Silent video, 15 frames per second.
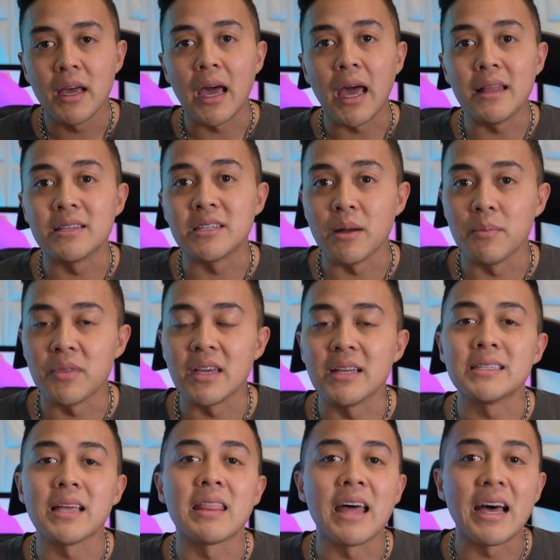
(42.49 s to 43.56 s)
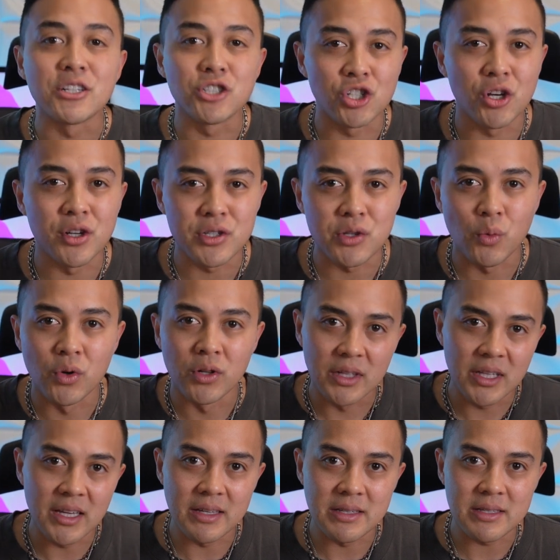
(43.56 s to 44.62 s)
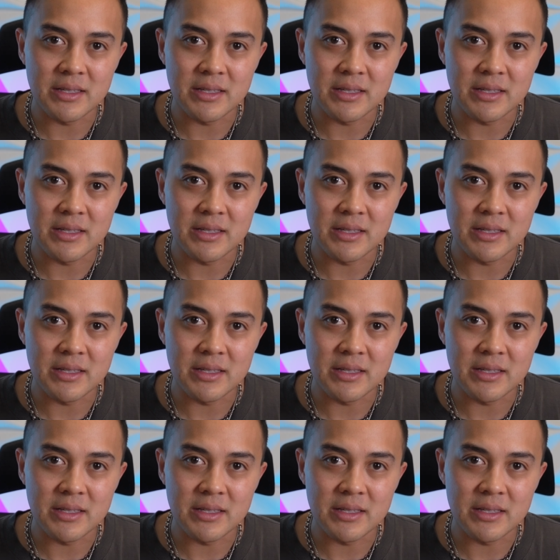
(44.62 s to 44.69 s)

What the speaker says: and some things that just released.